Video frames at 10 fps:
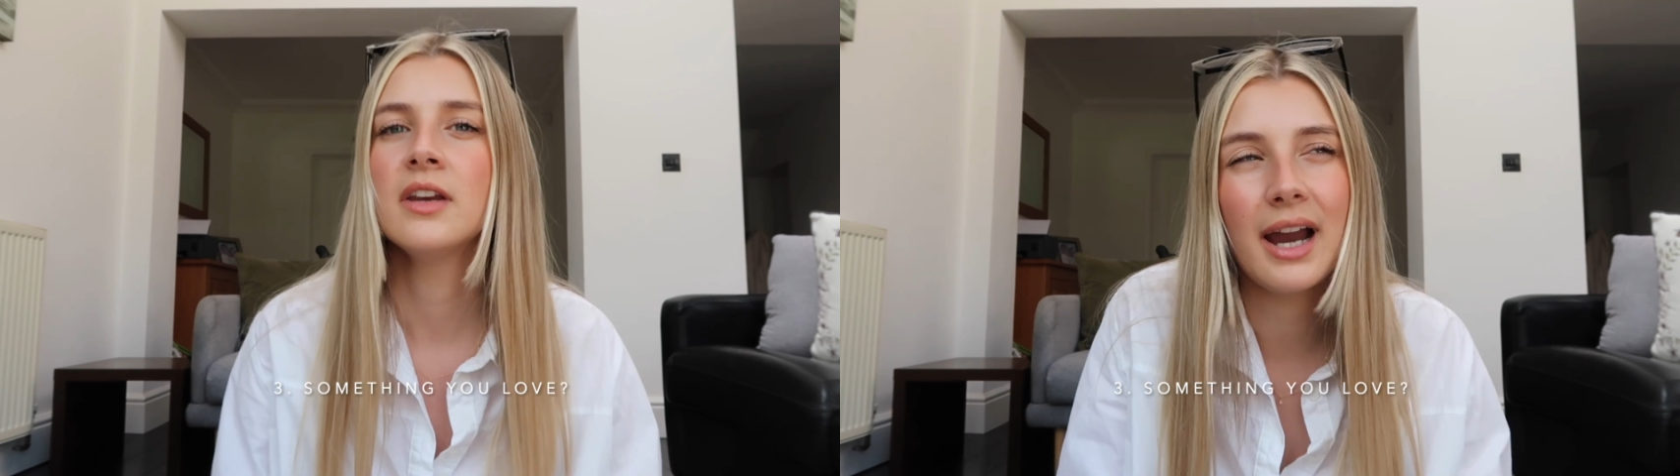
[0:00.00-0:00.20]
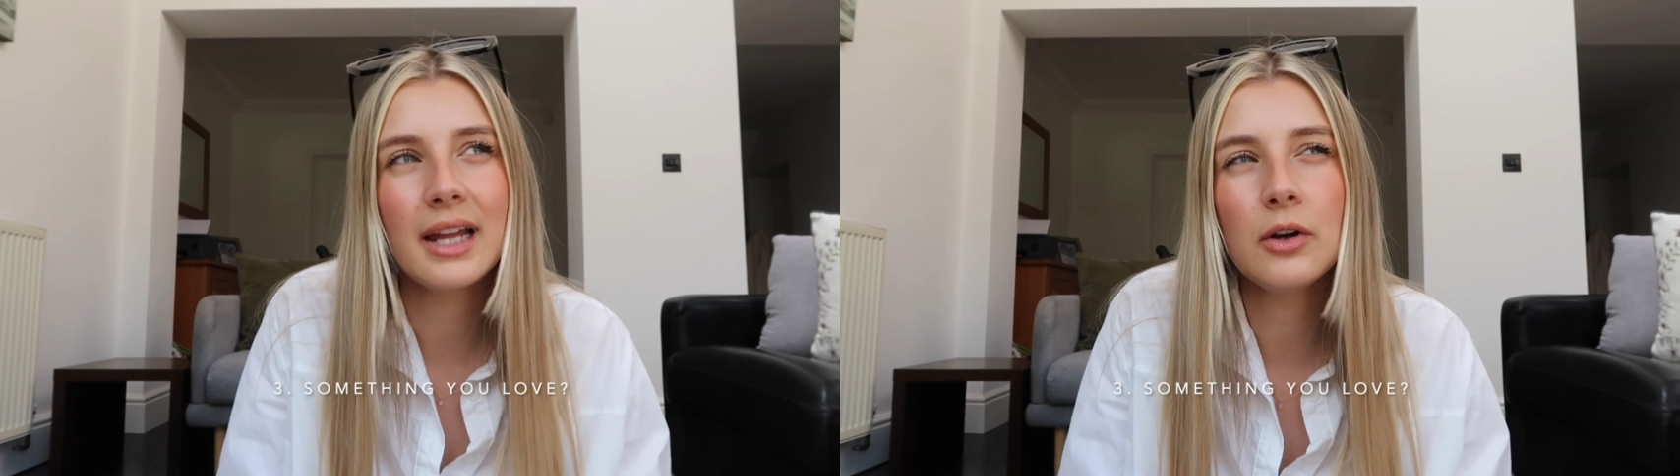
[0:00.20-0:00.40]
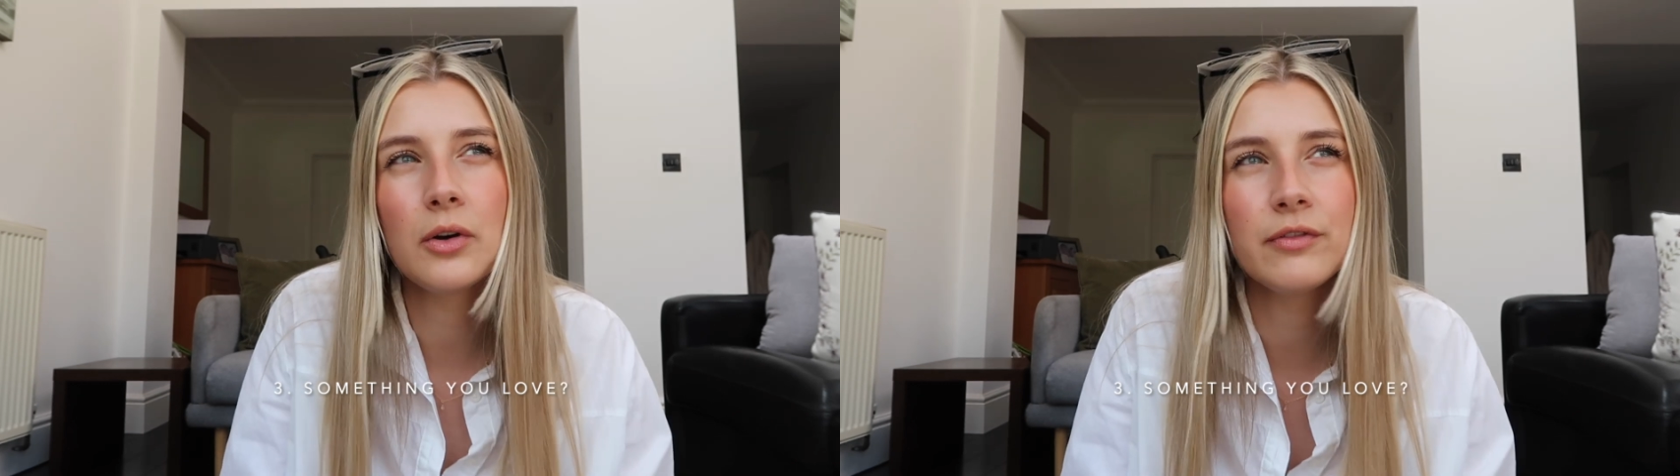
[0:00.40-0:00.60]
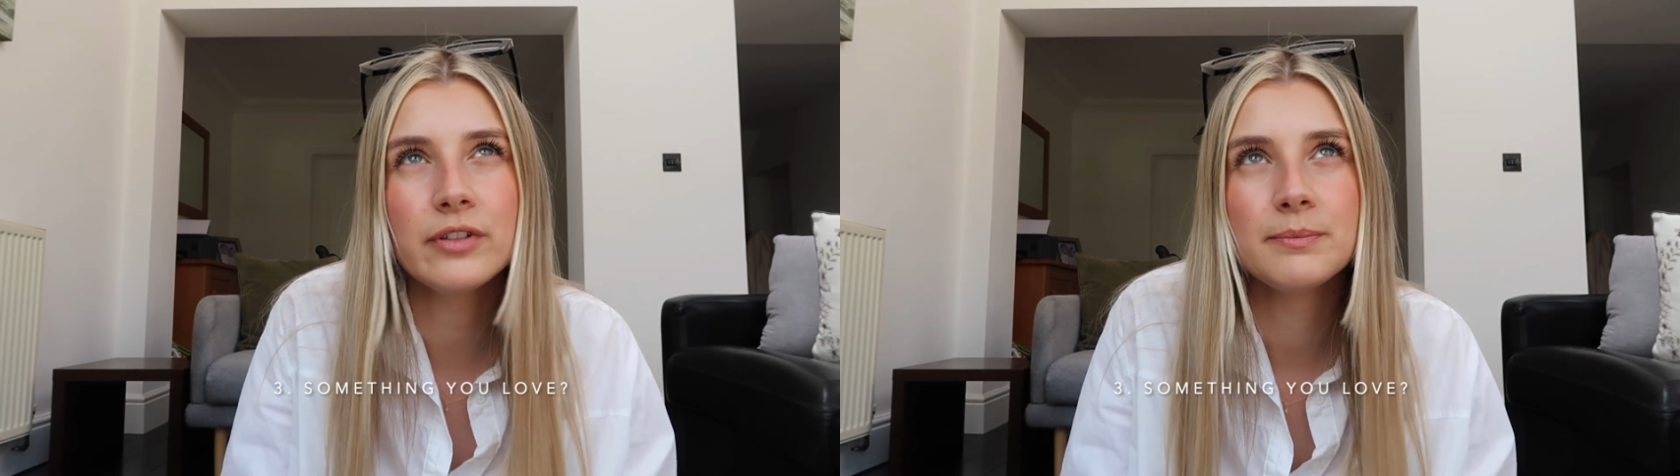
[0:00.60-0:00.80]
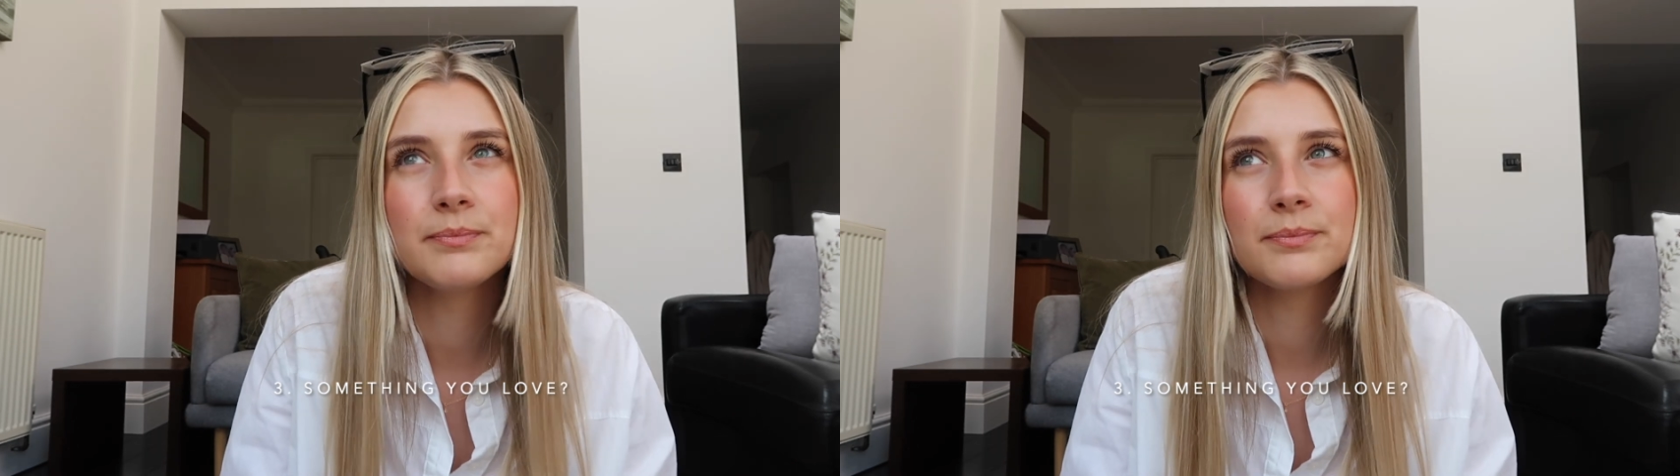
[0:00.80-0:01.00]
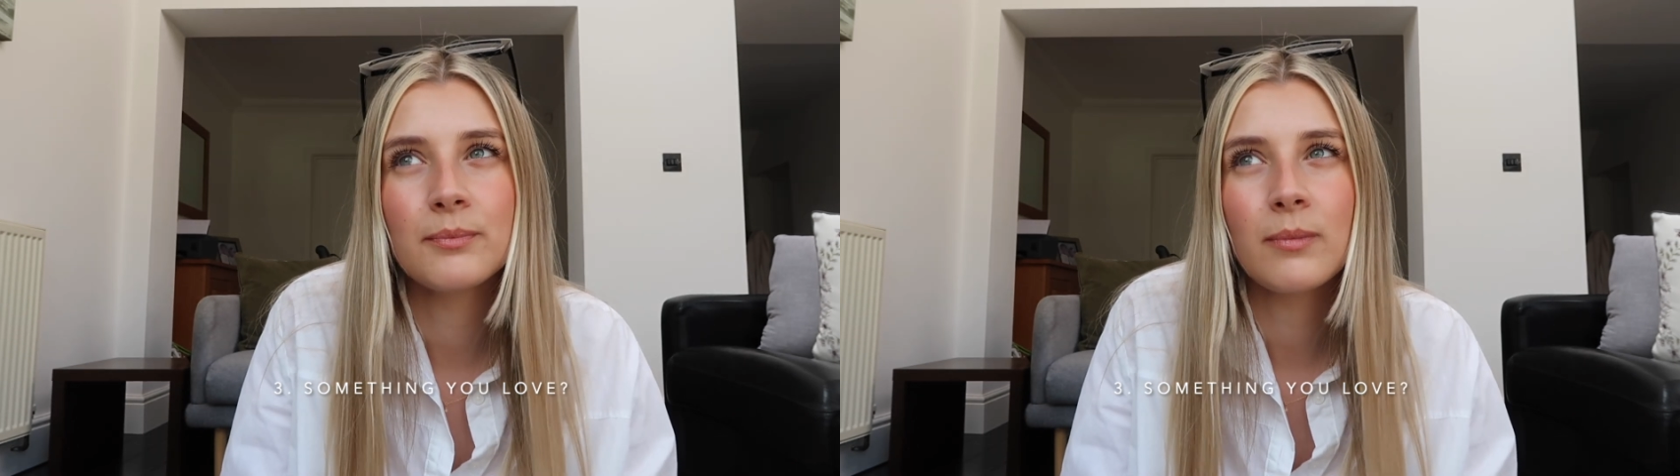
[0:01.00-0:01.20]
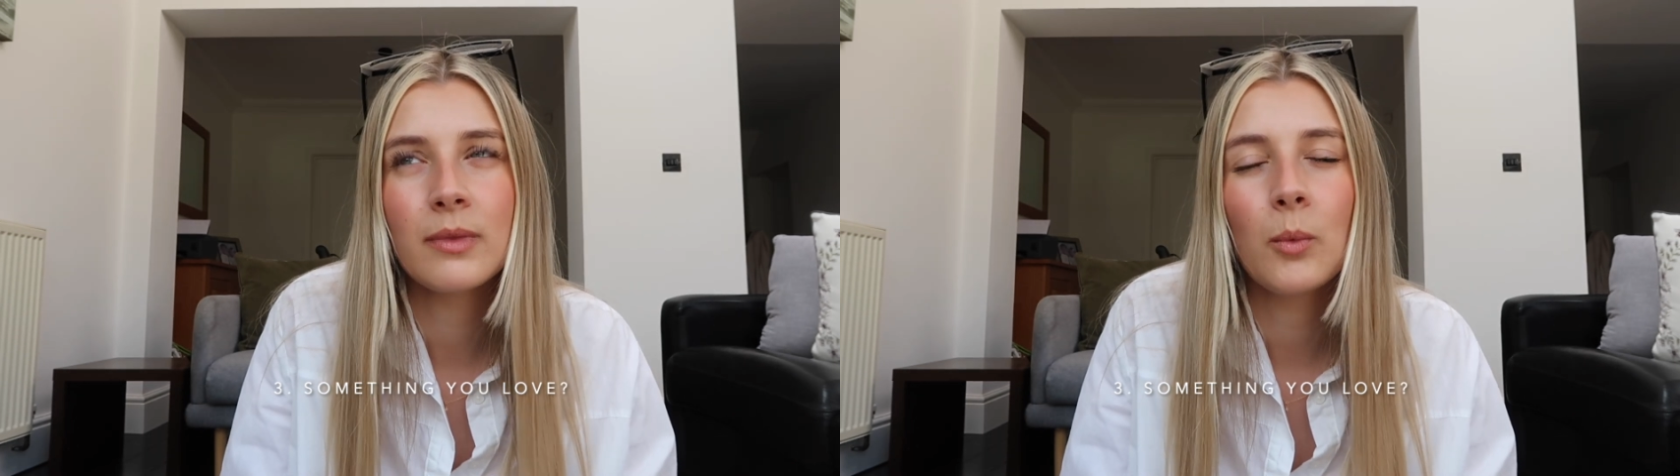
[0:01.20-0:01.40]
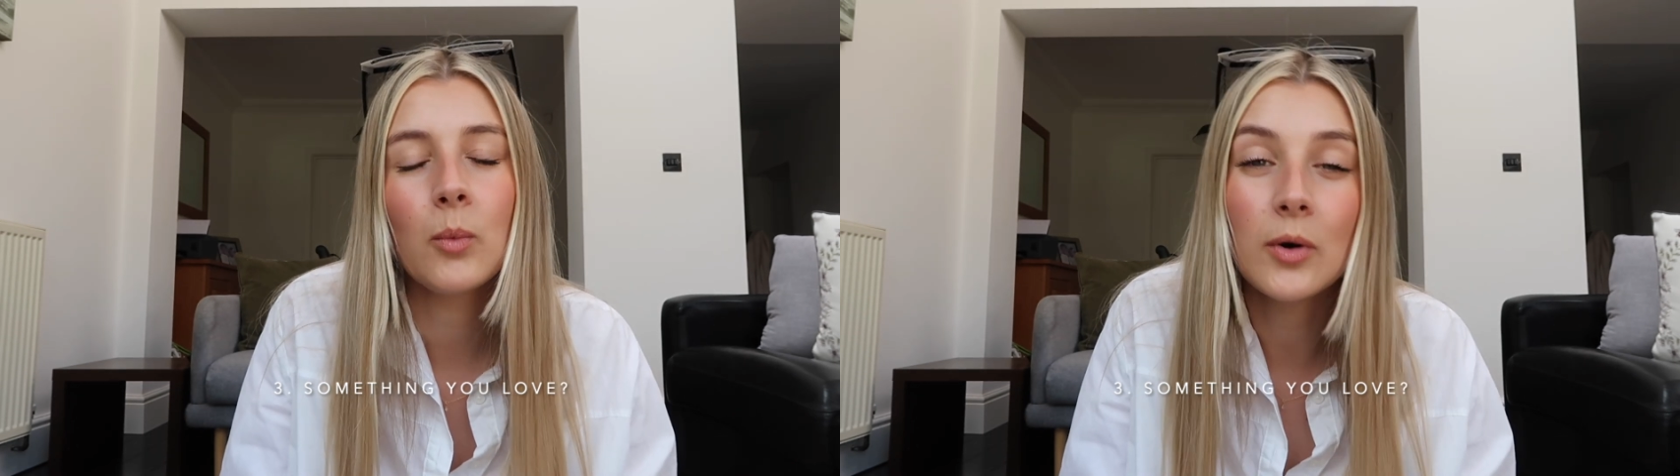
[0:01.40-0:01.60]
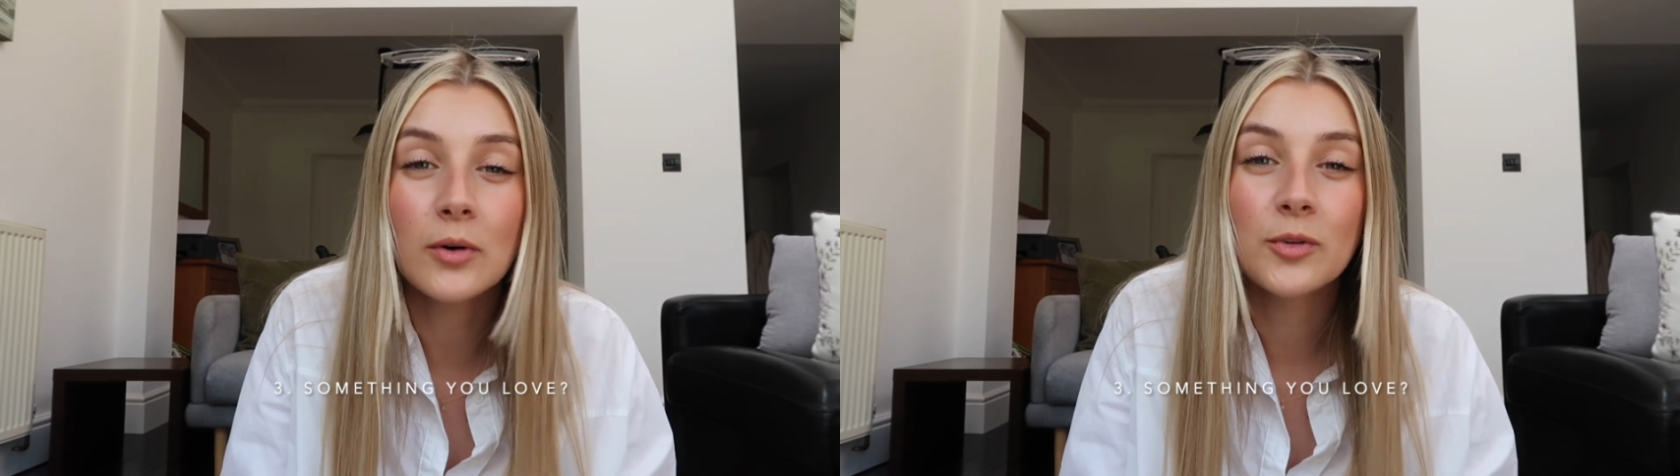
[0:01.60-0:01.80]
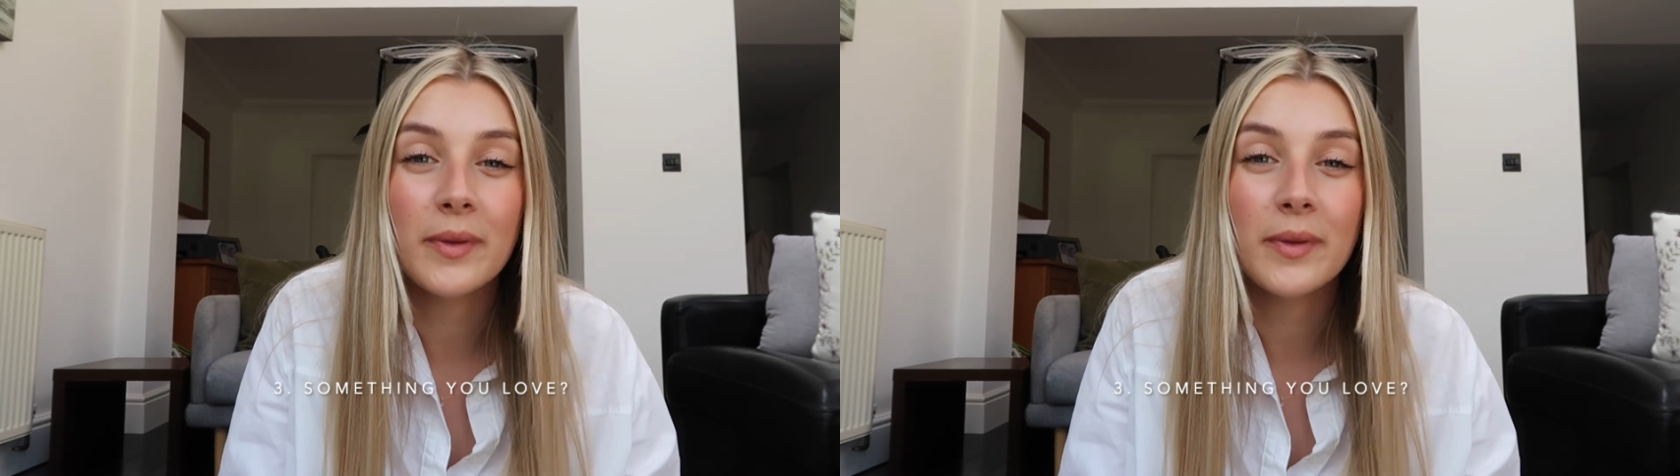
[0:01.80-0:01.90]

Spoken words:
I love walks